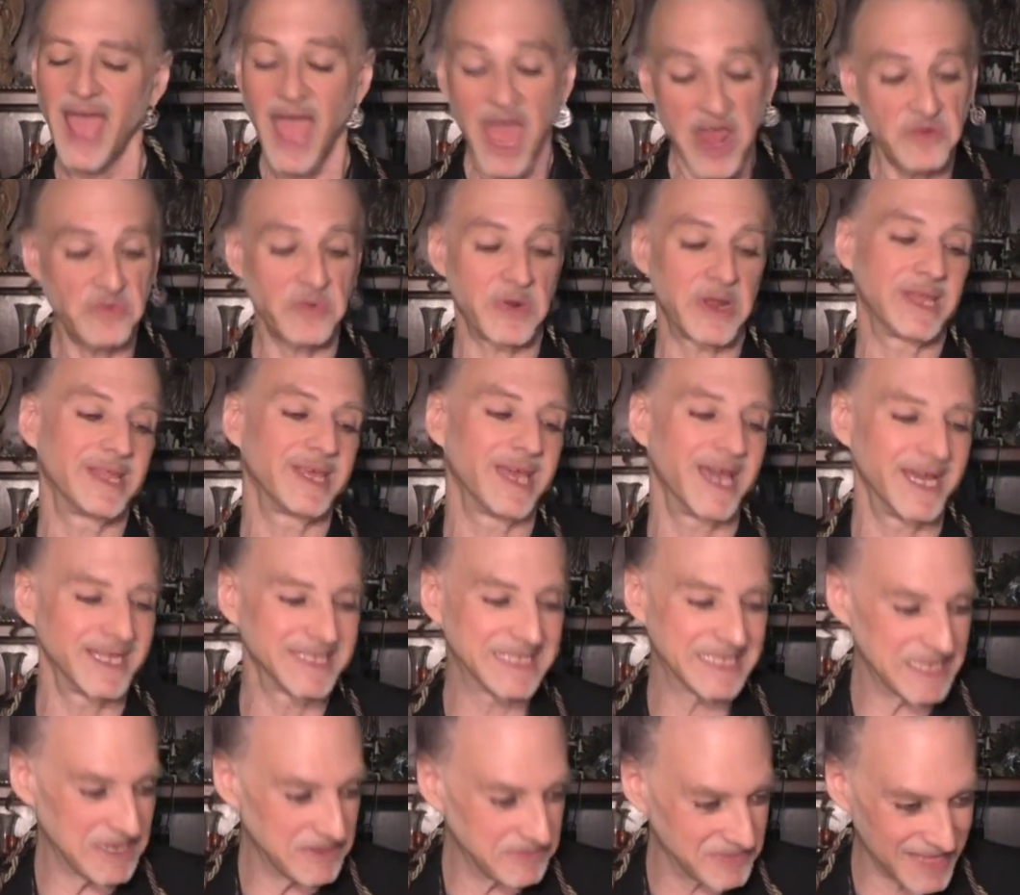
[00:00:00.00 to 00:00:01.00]
And really,
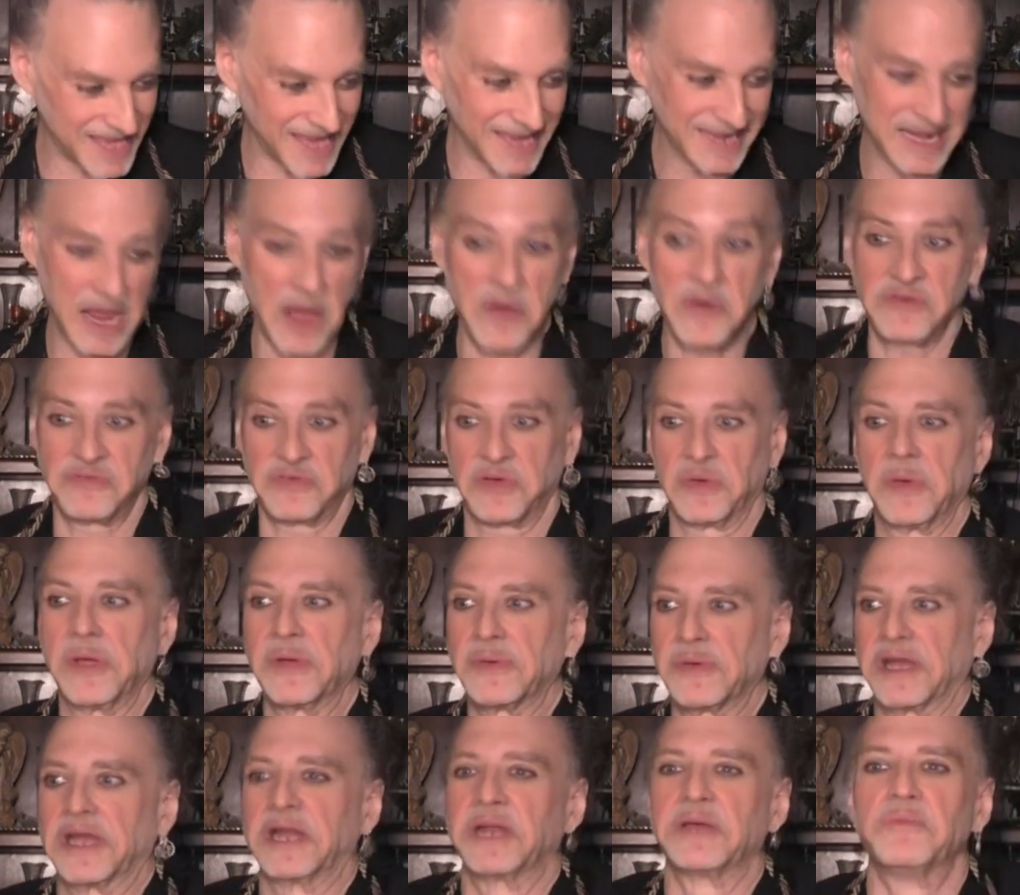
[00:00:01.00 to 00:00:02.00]
it seems like now every
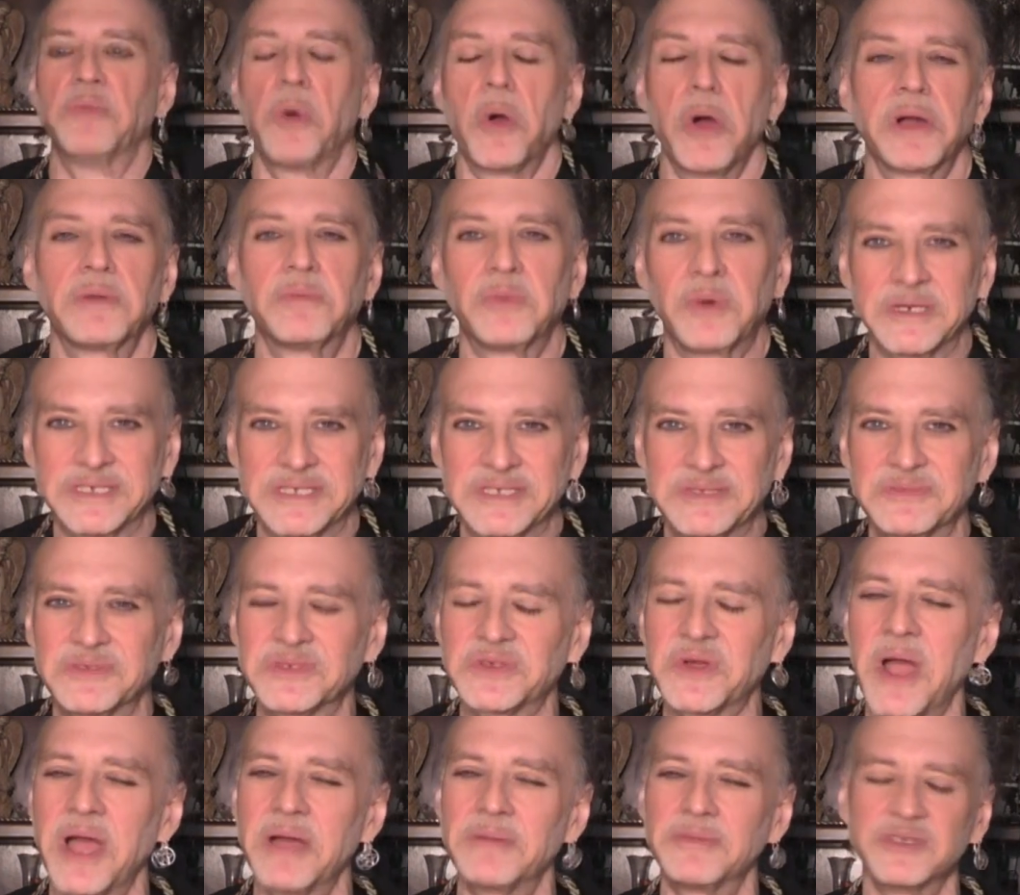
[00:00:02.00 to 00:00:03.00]
week we're getting more and more
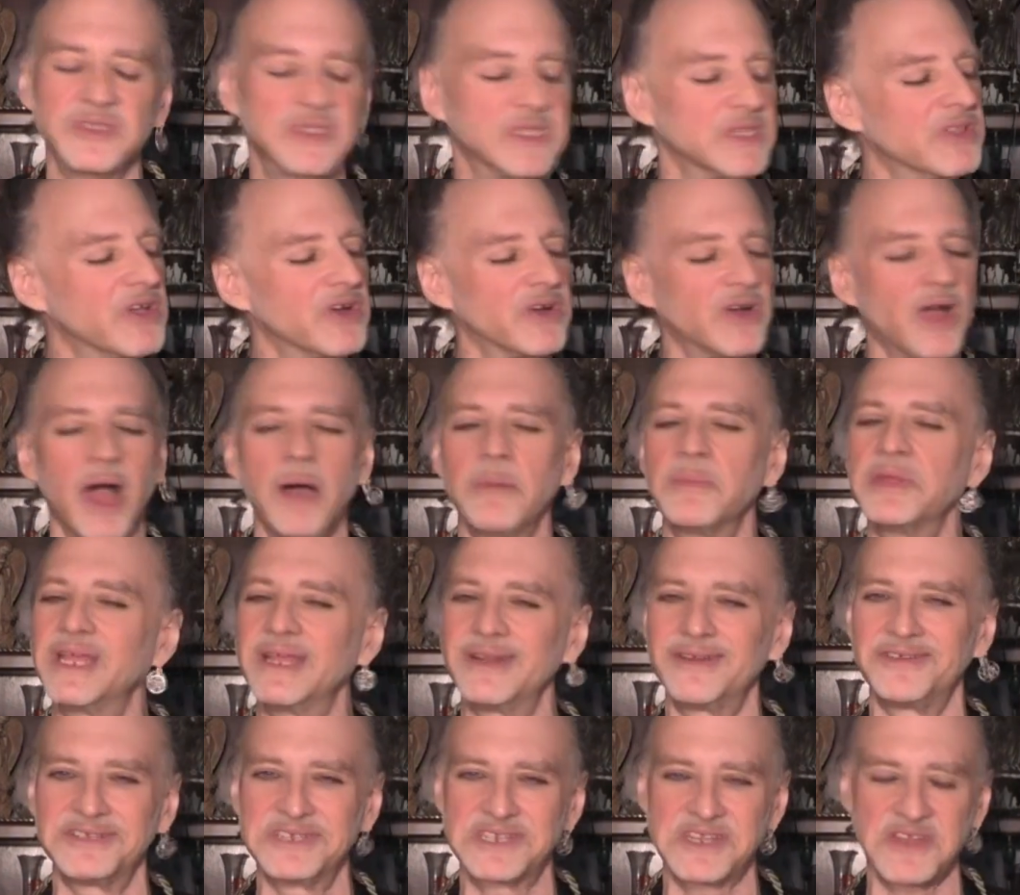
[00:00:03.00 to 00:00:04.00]
subscribers, and they're coming
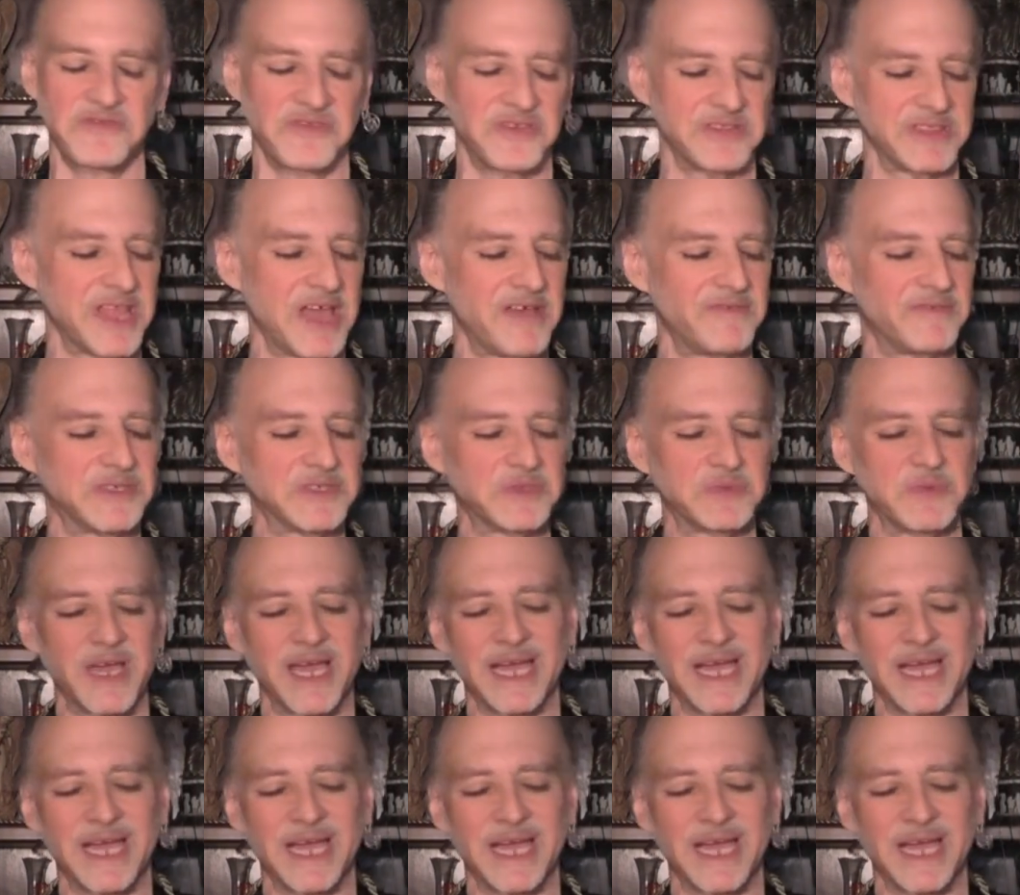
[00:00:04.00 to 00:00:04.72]
in on different levels.